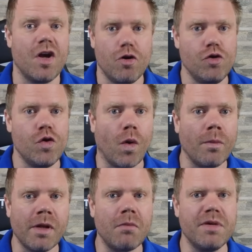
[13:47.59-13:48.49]

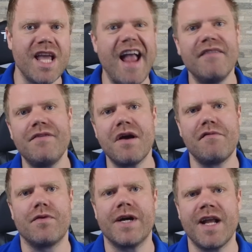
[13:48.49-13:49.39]
normal behavior
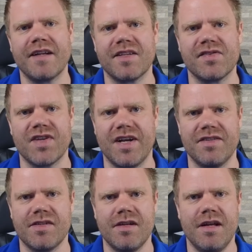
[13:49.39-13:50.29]
for an exercise.